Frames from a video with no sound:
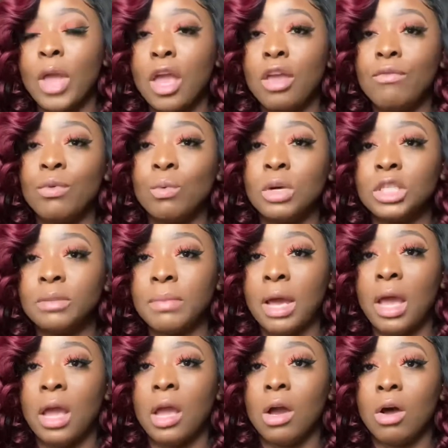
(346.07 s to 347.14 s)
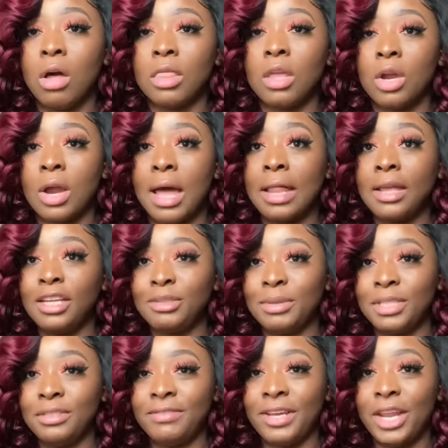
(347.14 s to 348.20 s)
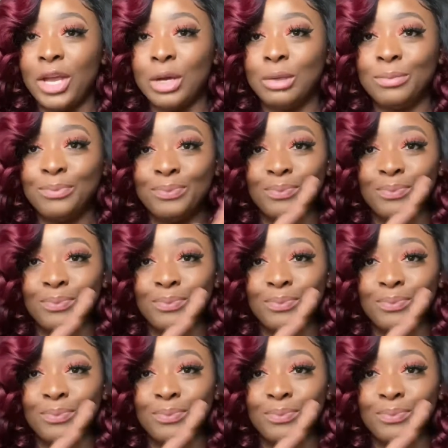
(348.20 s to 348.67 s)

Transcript: If you watch my other AliExpress video,